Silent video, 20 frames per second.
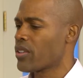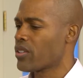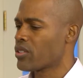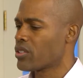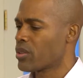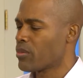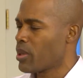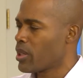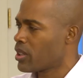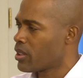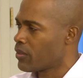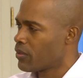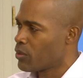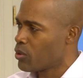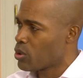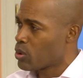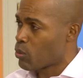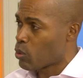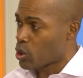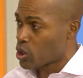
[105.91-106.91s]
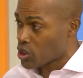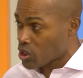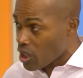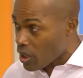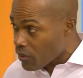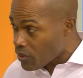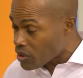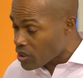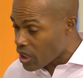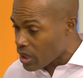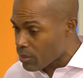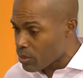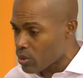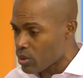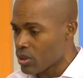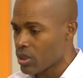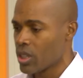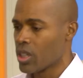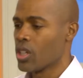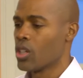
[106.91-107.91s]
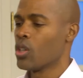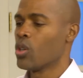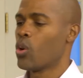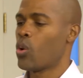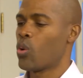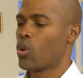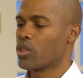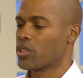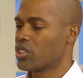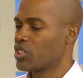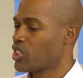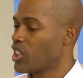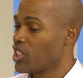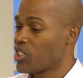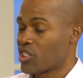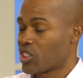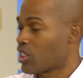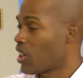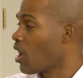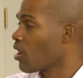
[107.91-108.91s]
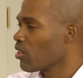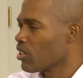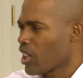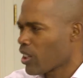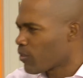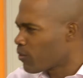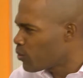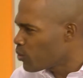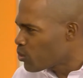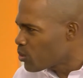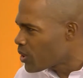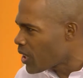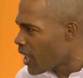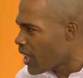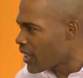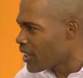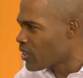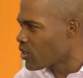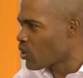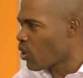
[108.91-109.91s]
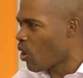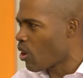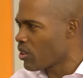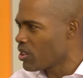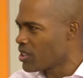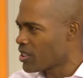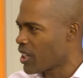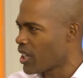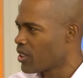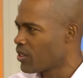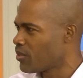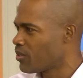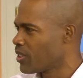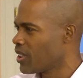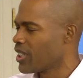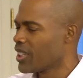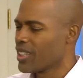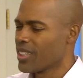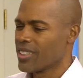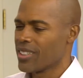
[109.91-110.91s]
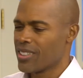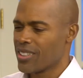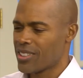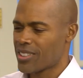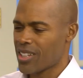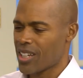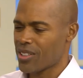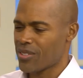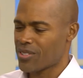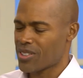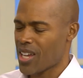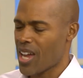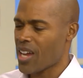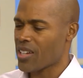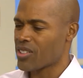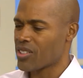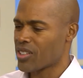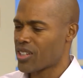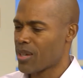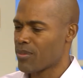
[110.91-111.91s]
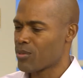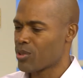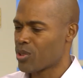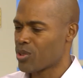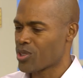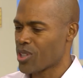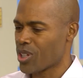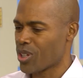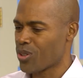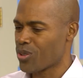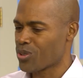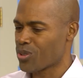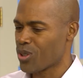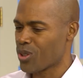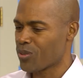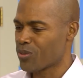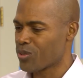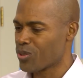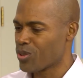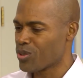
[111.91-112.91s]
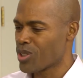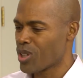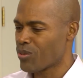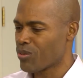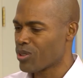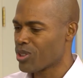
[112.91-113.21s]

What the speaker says: to make the foods more shelf stable or to change the color, like food dyes. All these kind of toxic chemicals that go into our foods that really